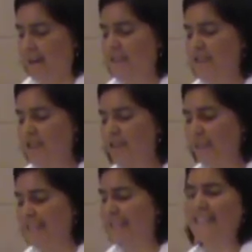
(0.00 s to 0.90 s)
On the
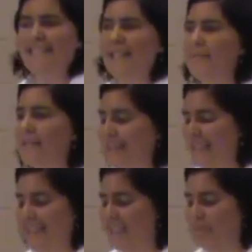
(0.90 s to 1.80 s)
surface, it seems like
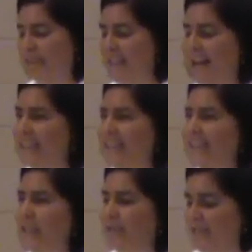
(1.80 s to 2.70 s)
he is
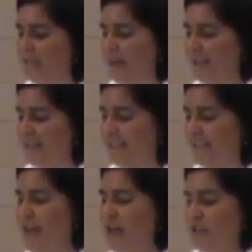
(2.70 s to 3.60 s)
blindly
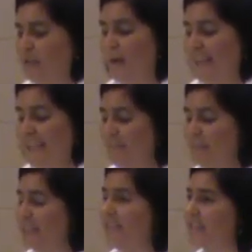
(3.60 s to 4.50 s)
responding to what he
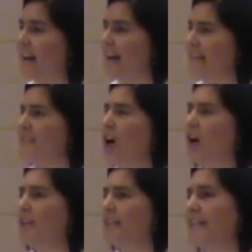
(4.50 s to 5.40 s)
believes God is
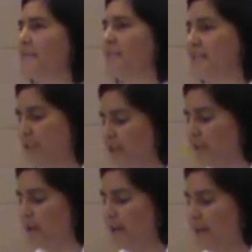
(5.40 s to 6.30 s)
calling him to
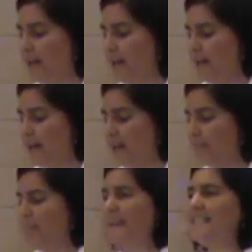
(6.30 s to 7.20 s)
do,
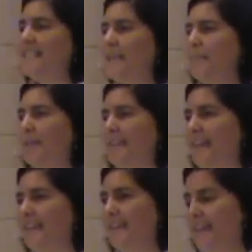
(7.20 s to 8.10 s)
but deep
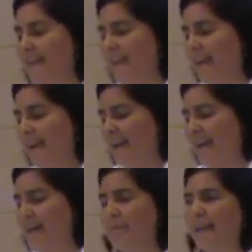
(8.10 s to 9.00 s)
within,
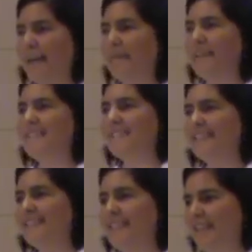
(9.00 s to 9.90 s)
Abraham is
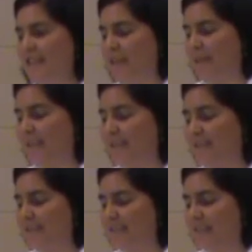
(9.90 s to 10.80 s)
continuing
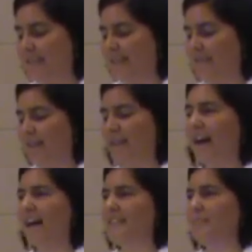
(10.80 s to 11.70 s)
to seek for
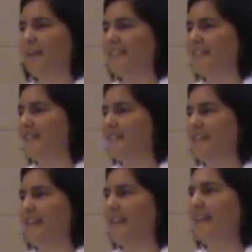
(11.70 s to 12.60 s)
God's presence
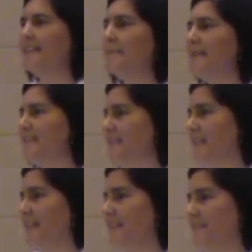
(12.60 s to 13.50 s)
in the midst
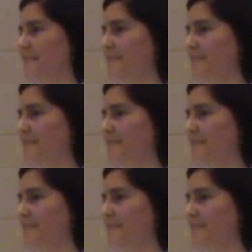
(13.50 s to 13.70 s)
of it.